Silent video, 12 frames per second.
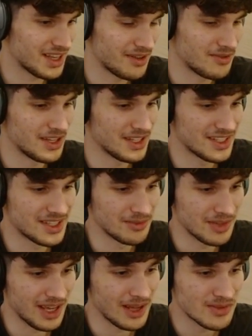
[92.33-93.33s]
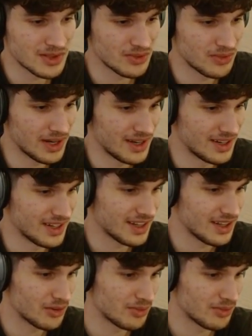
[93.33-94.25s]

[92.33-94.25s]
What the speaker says: I've had some games where the